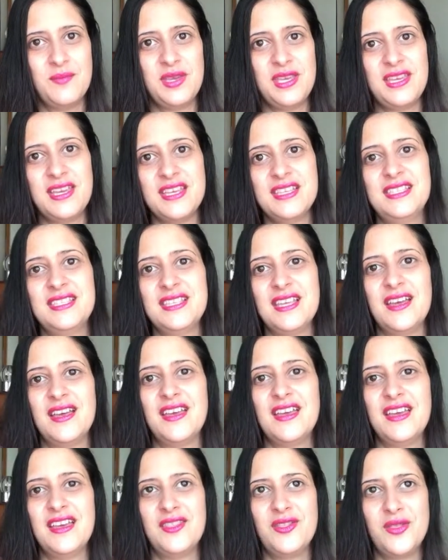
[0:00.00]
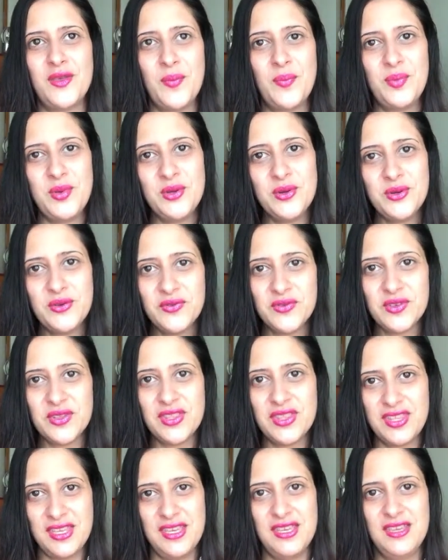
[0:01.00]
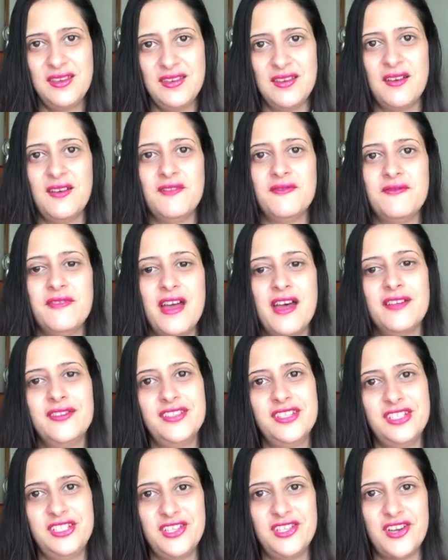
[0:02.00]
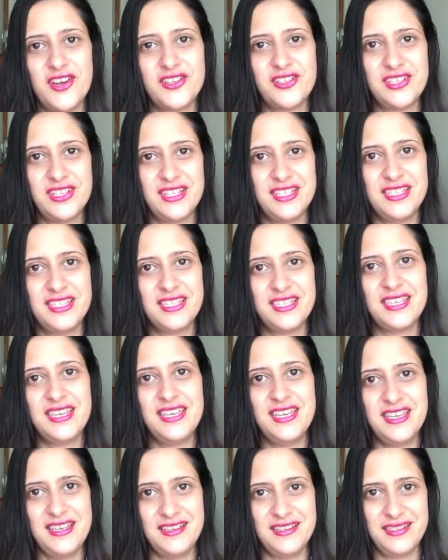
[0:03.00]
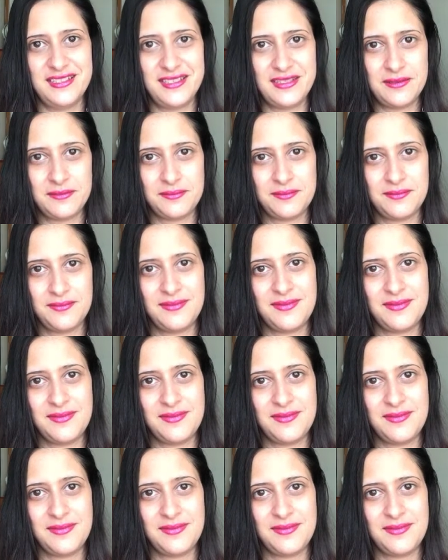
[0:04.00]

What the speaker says: Because the beautiful thing around the darkness is